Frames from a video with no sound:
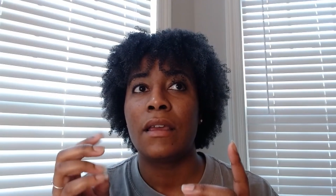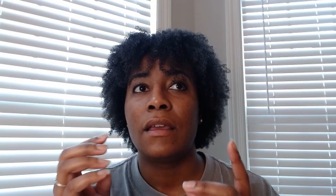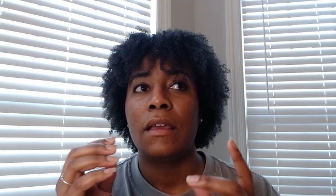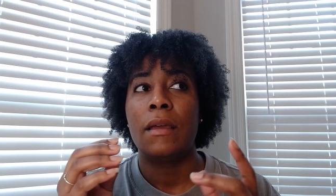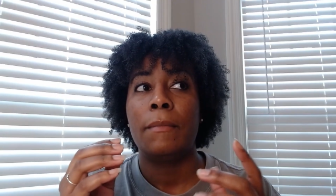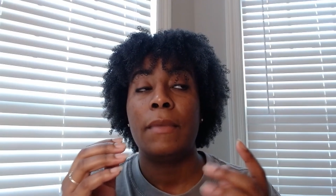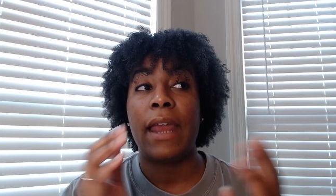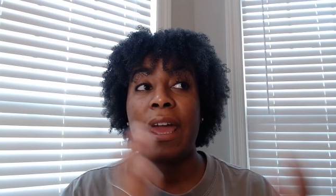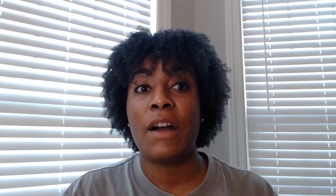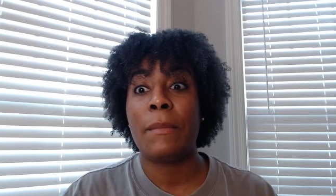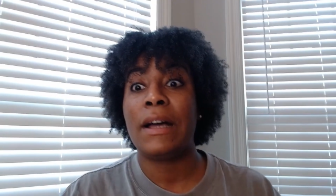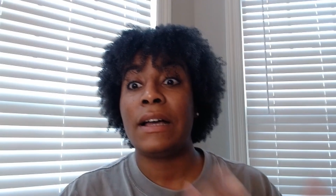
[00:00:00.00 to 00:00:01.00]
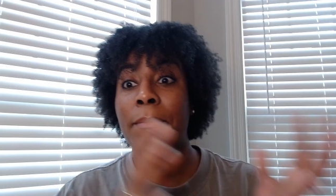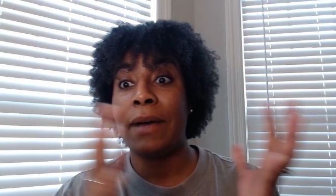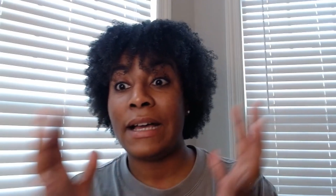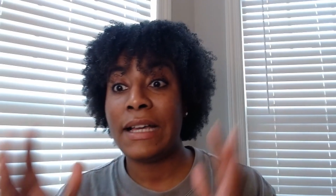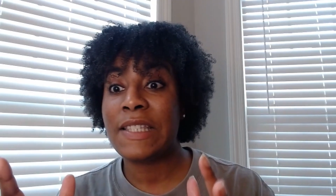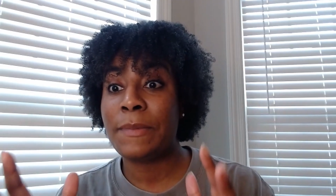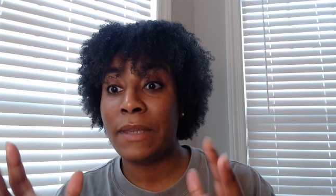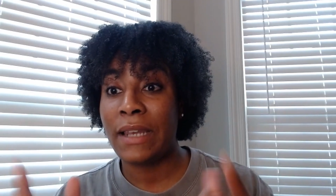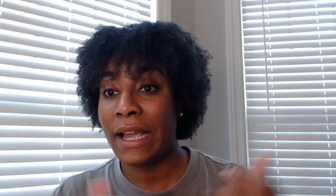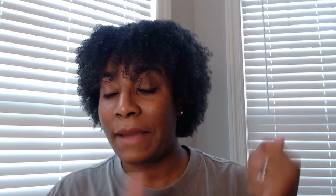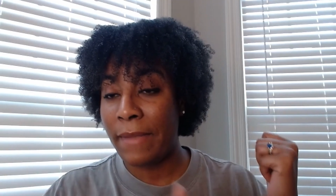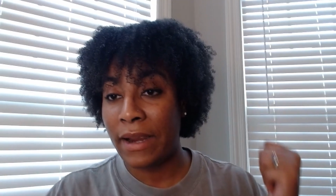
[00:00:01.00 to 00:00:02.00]
now my husband, I
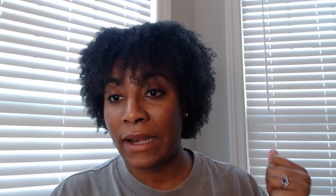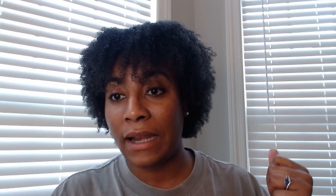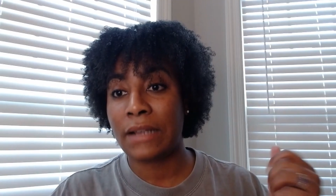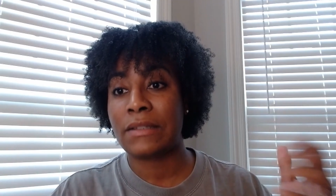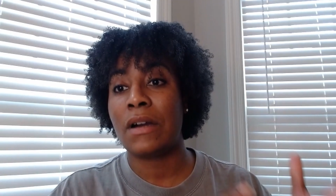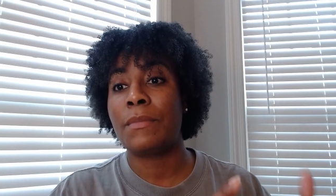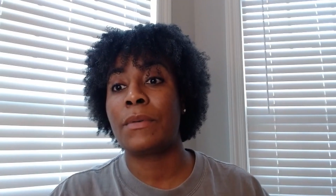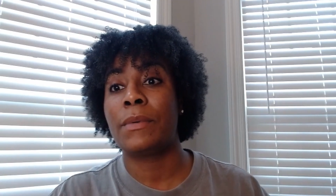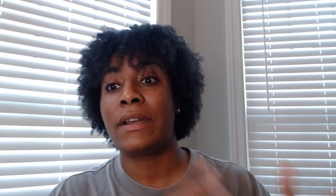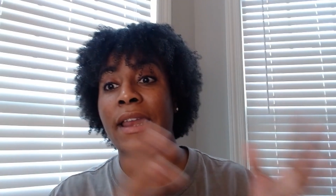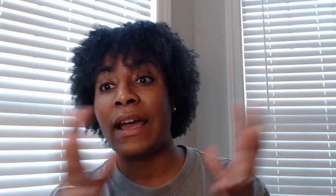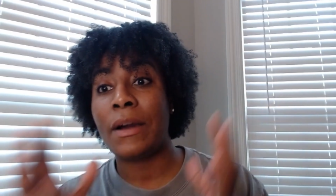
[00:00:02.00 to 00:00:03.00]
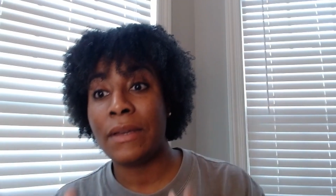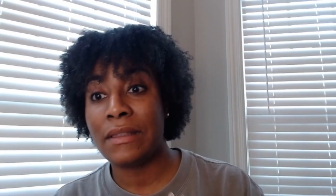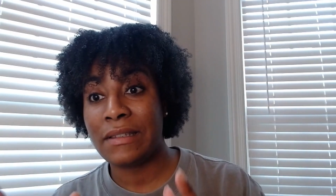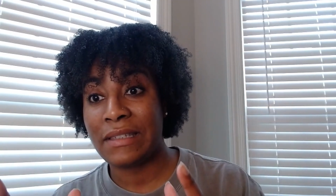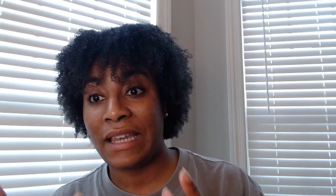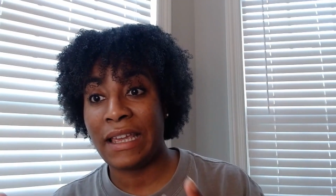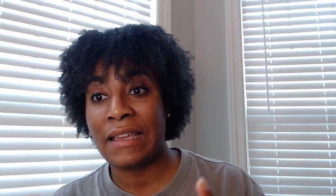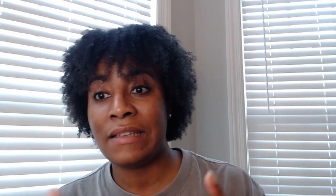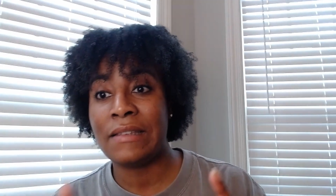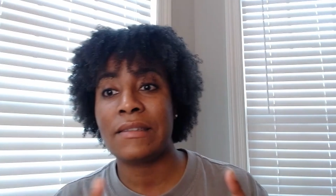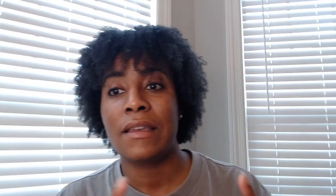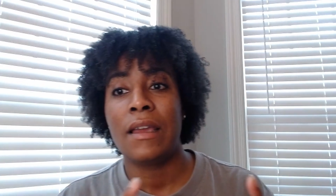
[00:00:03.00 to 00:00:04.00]
got married in October. We're now in the
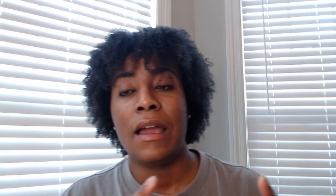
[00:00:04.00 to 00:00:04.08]
States.